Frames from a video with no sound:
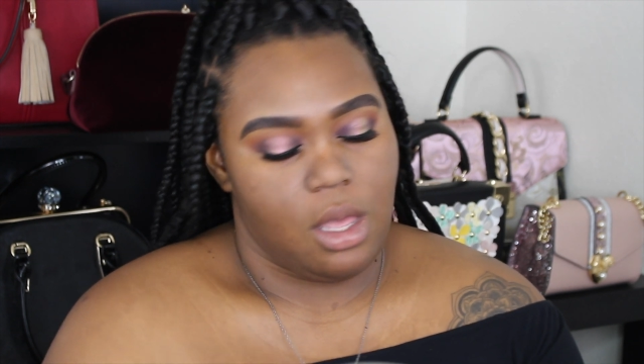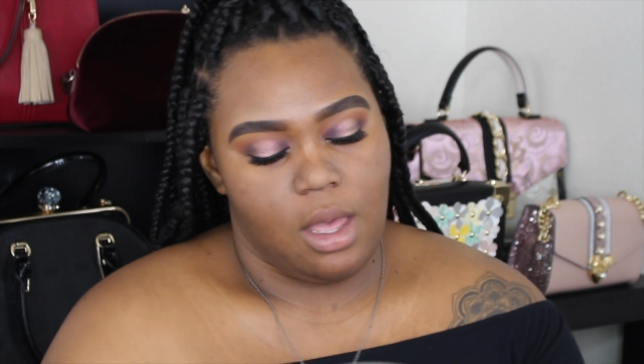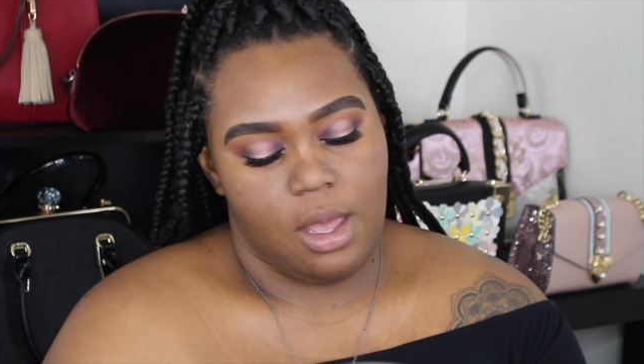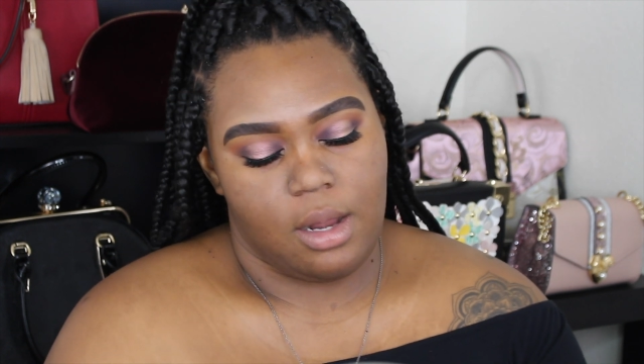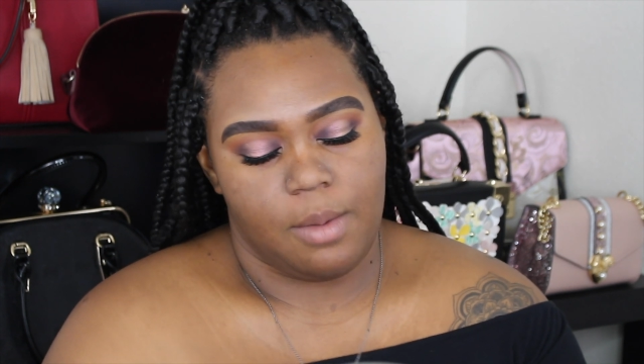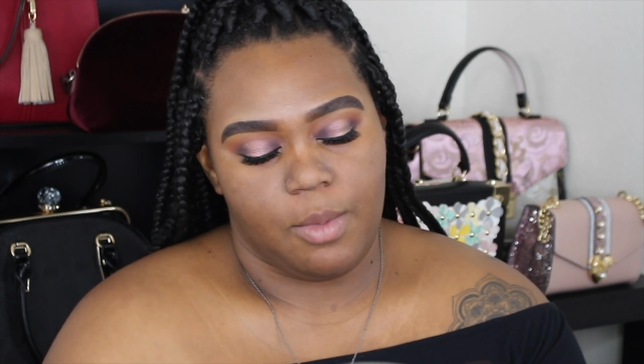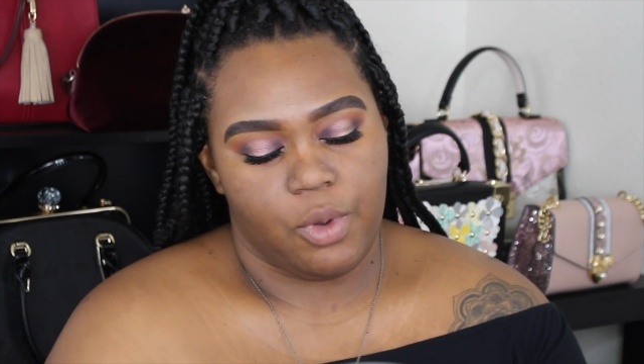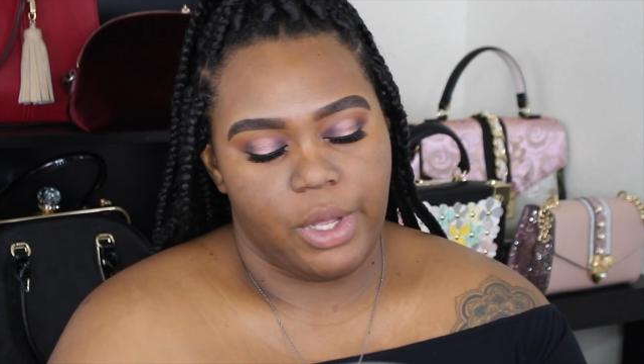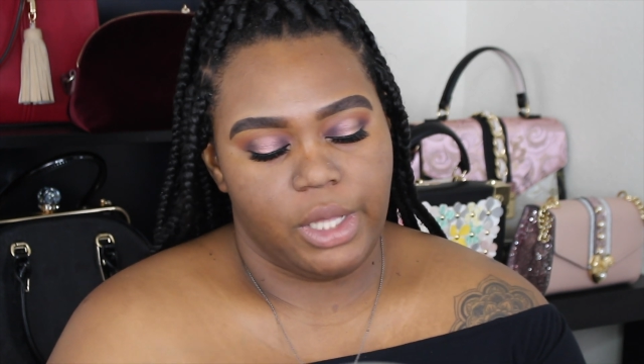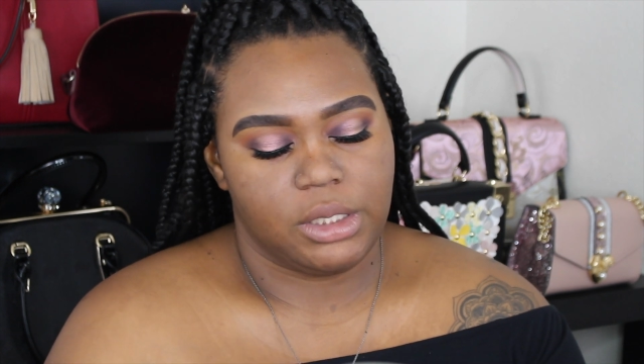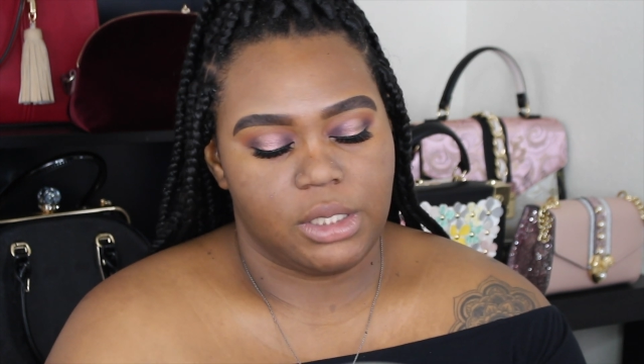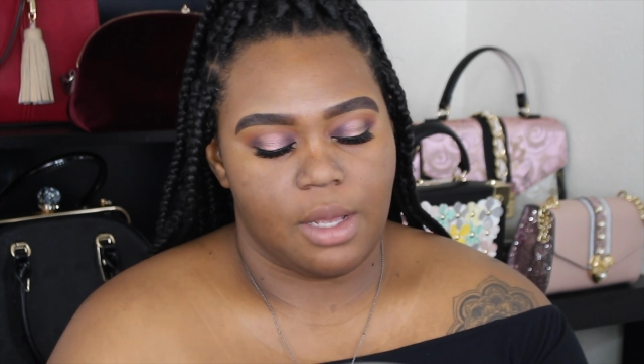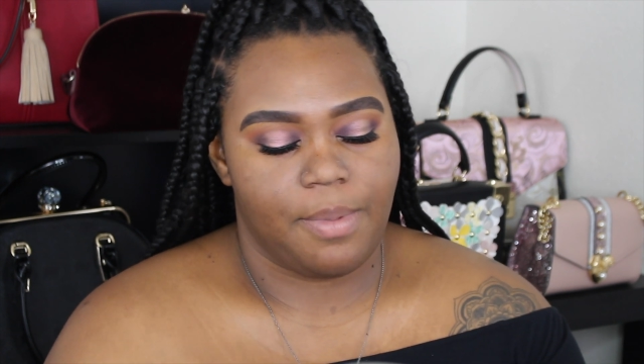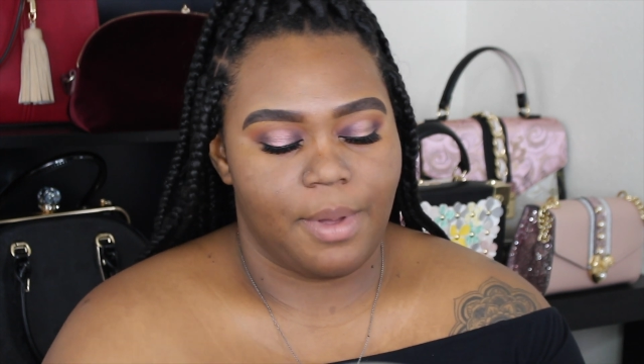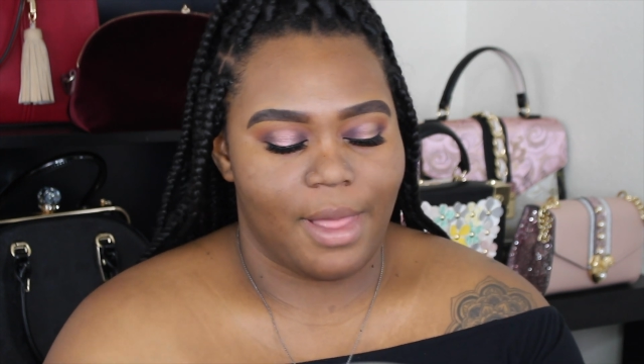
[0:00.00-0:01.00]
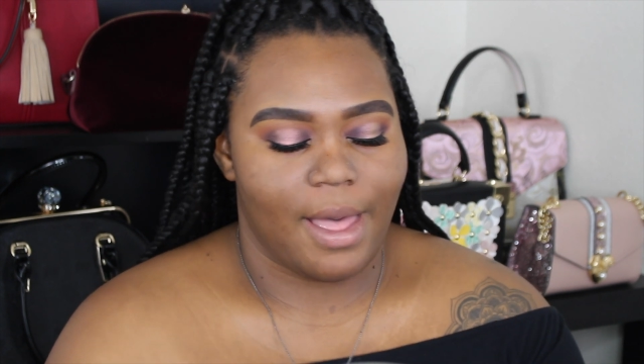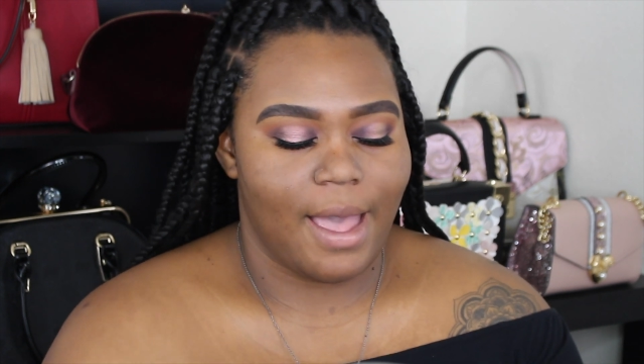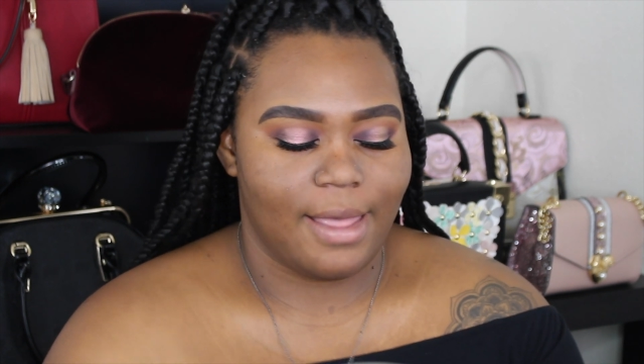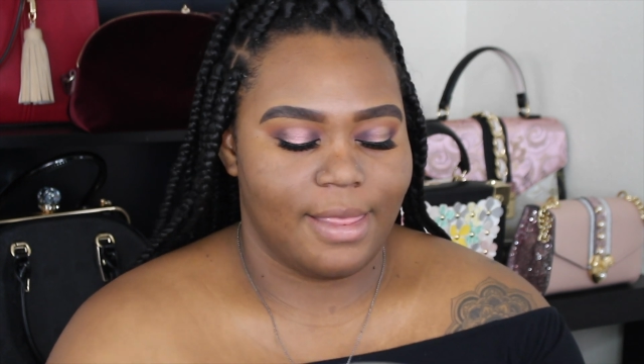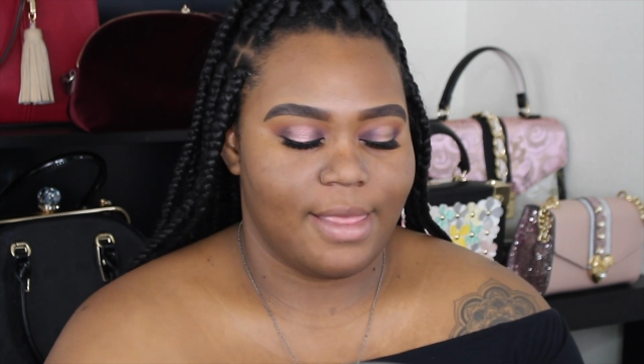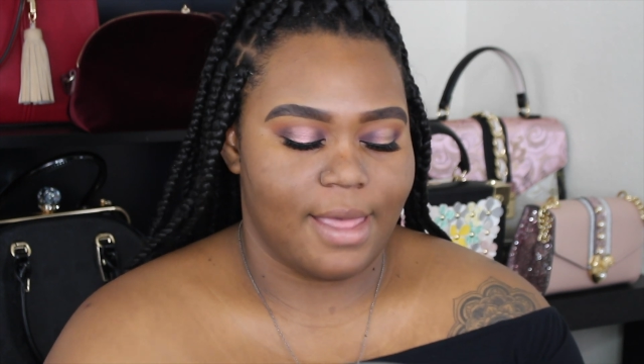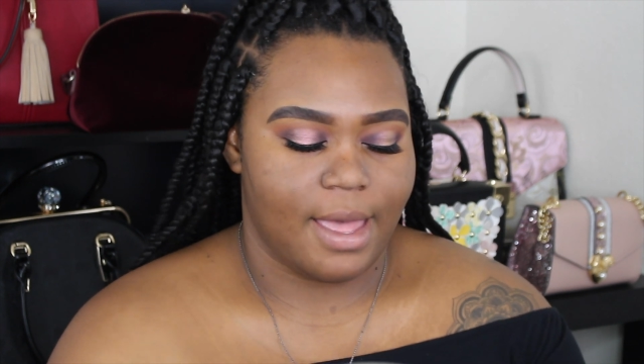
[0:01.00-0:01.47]
And I'm going to
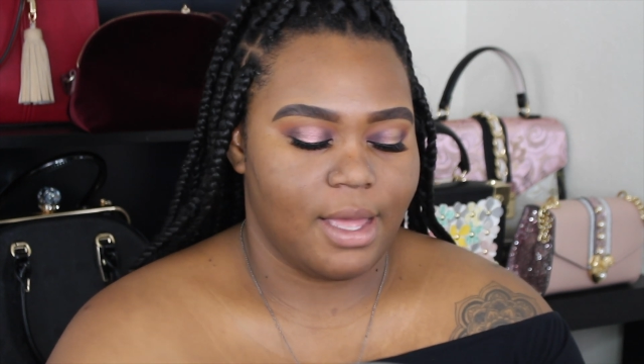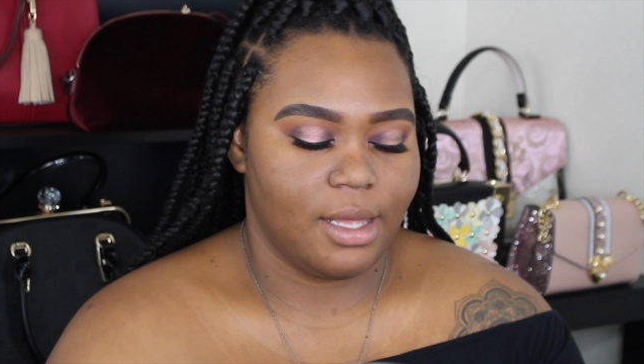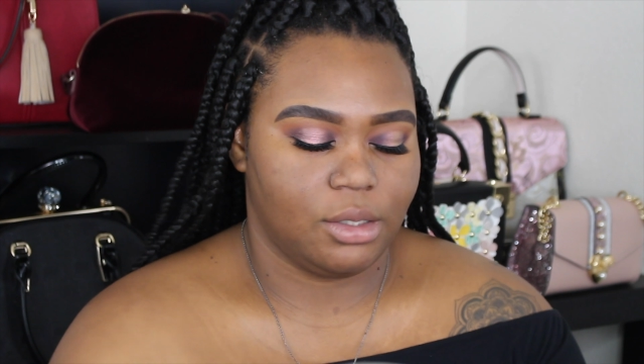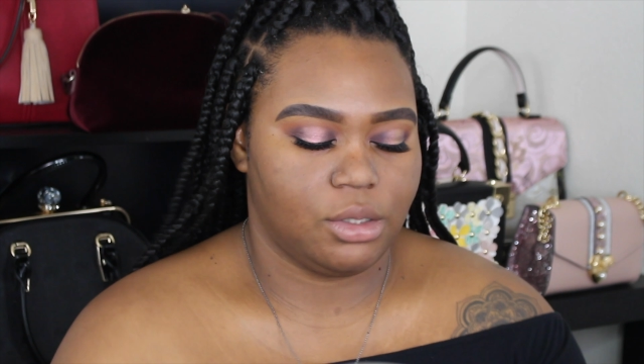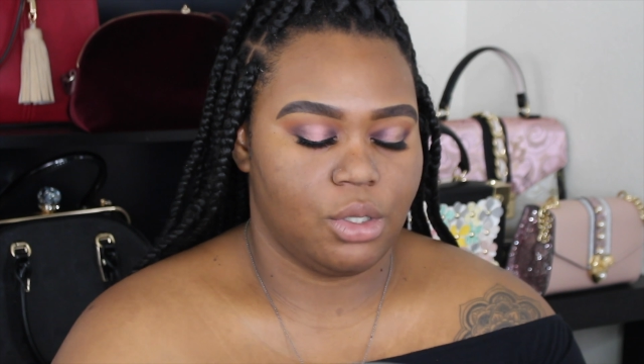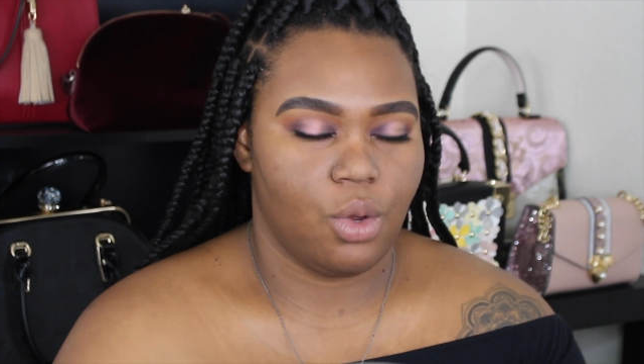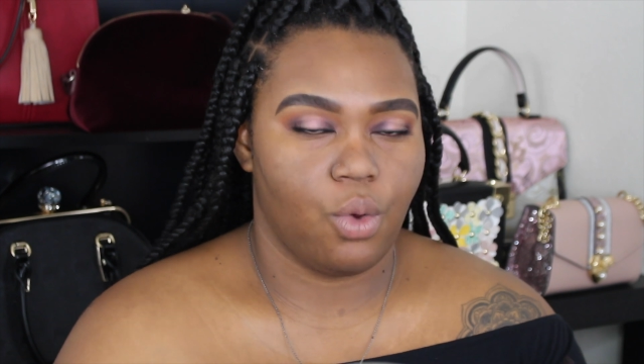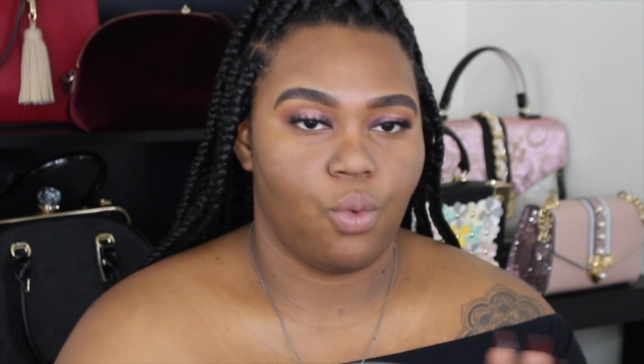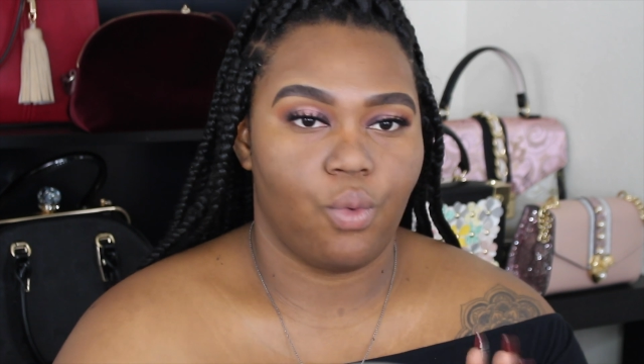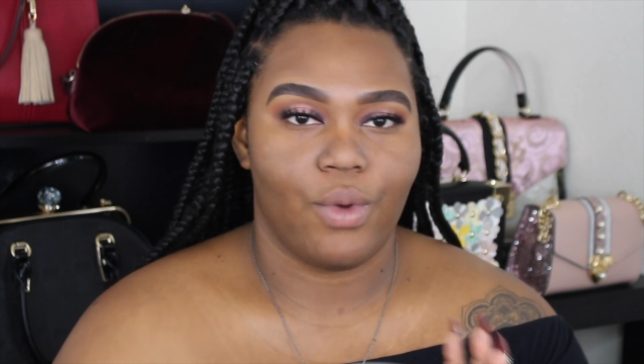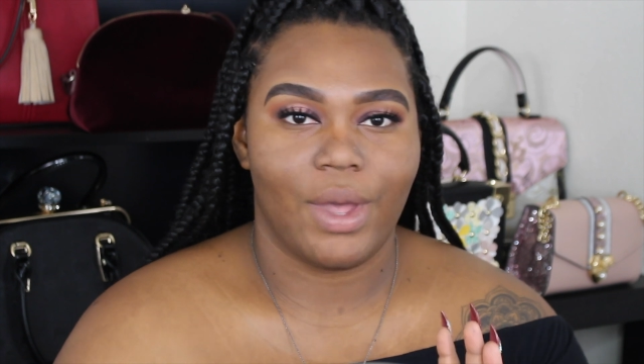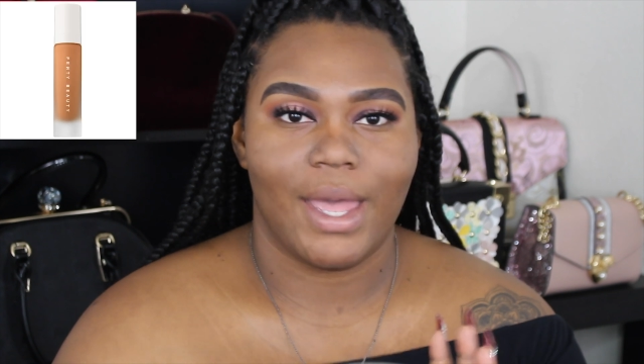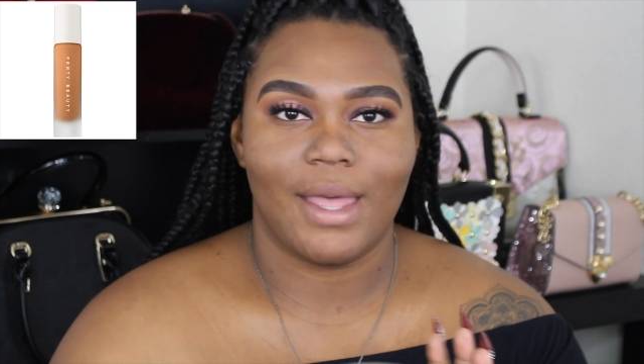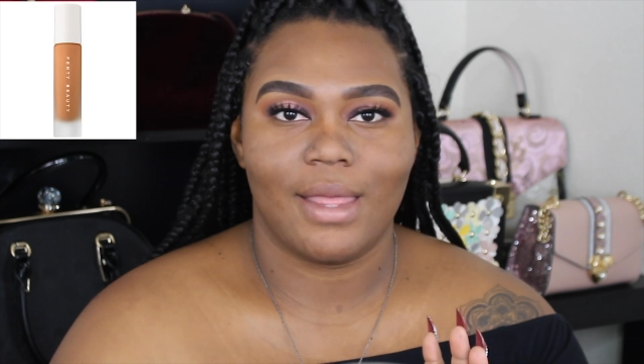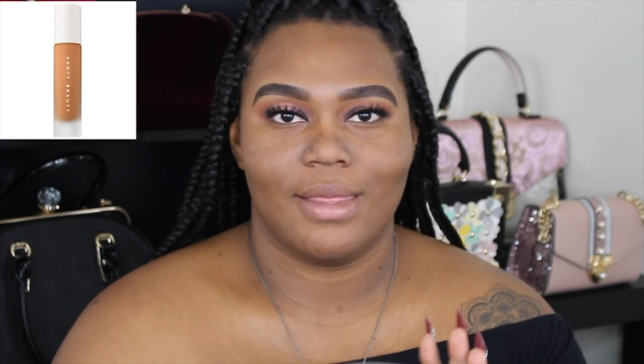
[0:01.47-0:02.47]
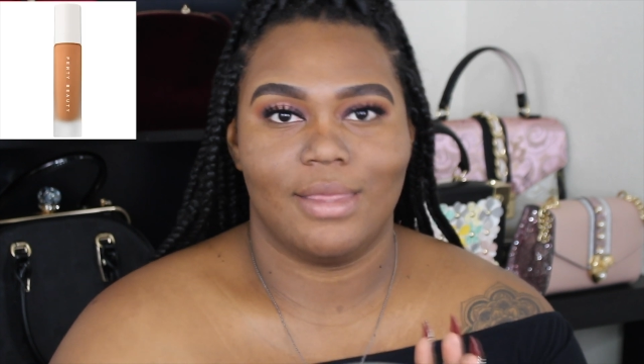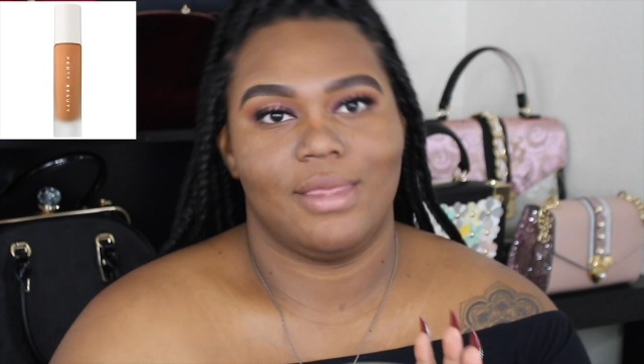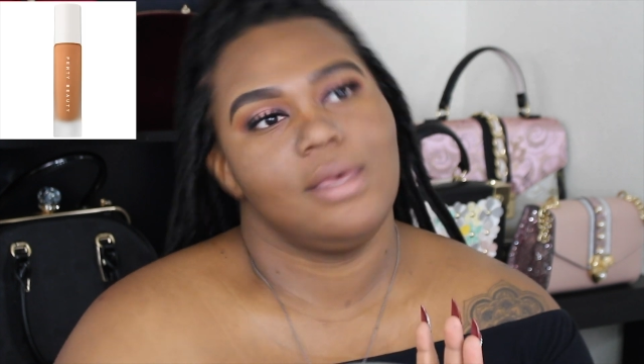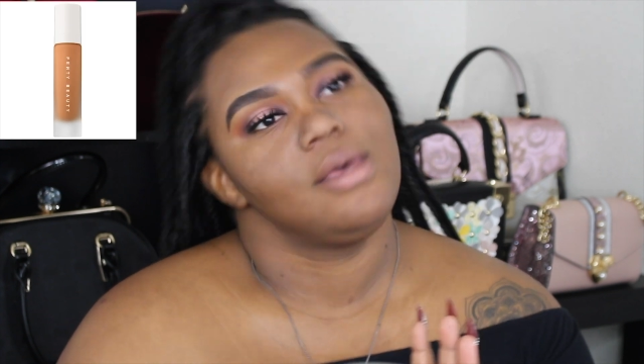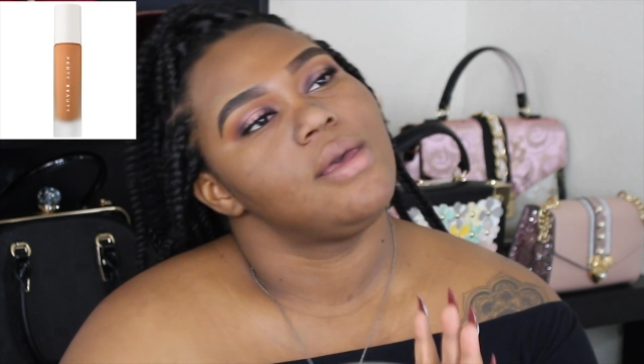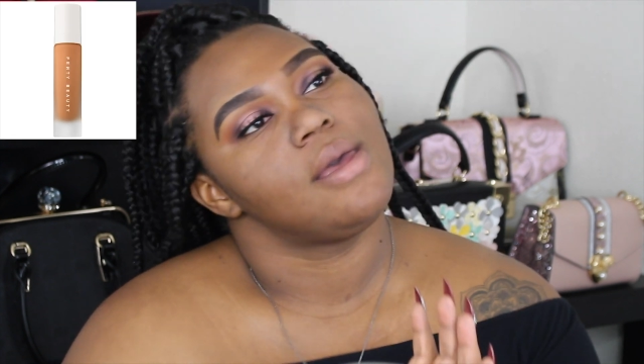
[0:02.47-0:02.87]
apply that with